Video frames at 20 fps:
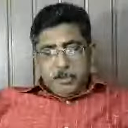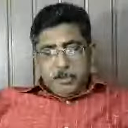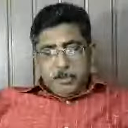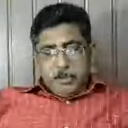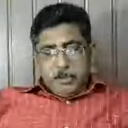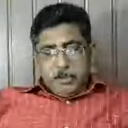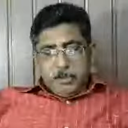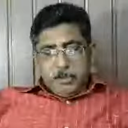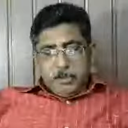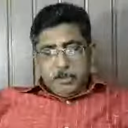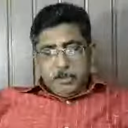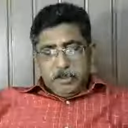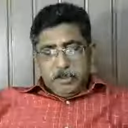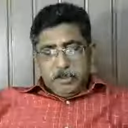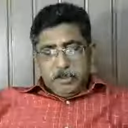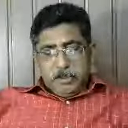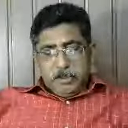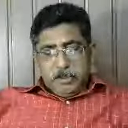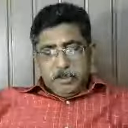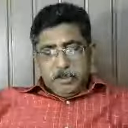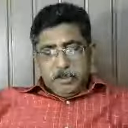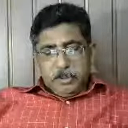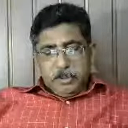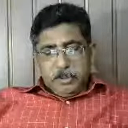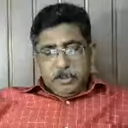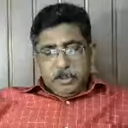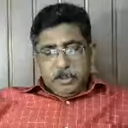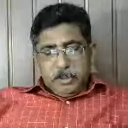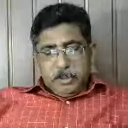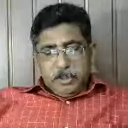
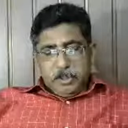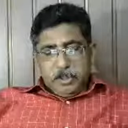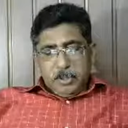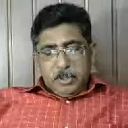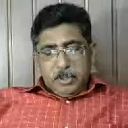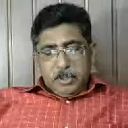(silence)